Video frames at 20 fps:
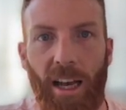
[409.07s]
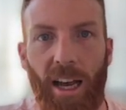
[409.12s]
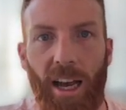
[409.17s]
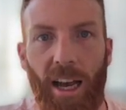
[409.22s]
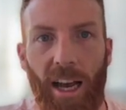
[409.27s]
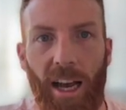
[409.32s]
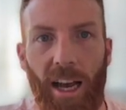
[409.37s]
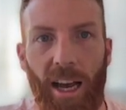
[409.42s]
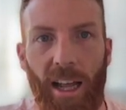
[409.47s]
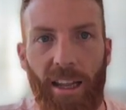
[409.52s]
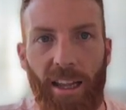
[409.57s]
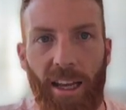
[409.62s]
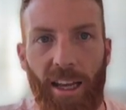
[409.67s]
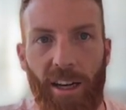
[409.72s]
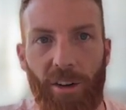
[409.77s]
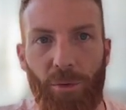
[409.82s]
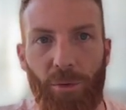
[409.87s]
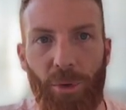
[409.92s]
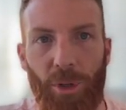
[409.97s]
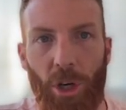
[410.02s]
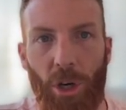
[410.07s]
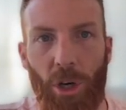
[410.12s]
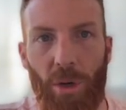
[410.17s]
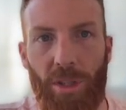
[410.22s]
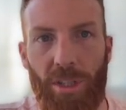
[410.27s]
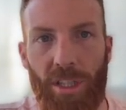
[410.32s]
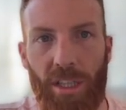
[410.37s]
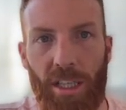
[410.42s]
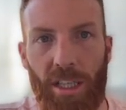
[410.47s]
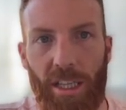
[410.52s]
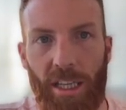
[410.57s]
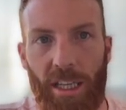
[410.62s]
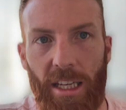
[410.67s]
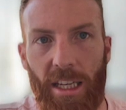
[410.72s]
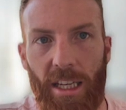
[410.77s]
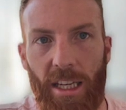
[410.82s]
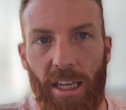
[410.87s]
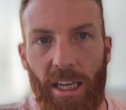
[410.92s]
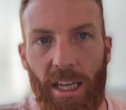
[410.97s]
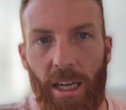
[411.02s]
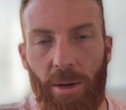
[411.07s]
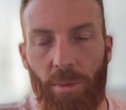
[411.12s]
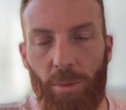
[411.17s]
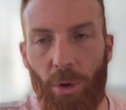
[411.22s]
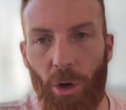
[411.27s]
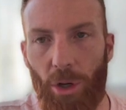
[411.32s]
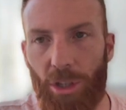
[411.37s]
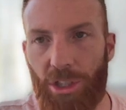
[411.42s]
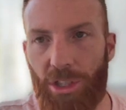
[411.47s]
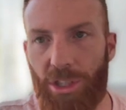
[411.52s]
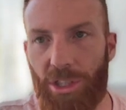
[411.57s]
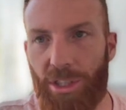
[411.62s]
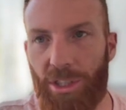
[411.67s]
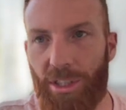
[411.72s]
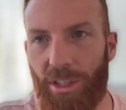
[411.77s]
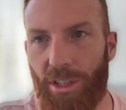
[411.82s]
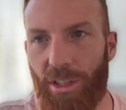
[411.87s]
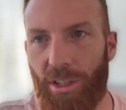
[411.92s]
And then if we go into the inbox,